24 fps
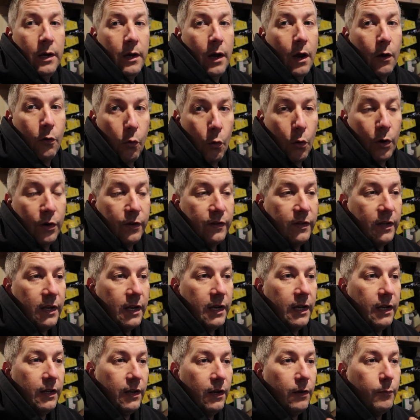a
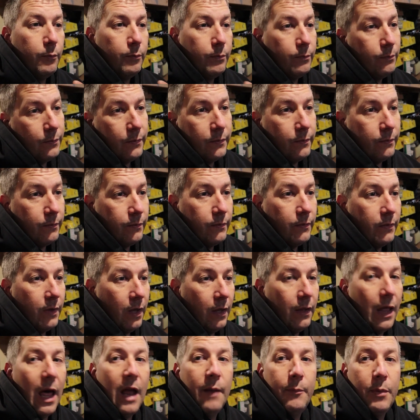quarantine, and
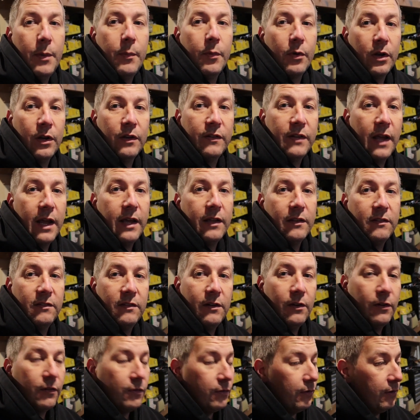a lot of people are going to take it
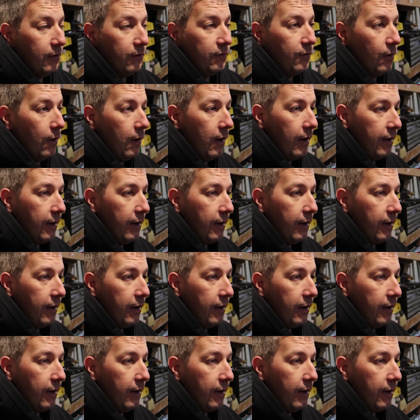seriously. So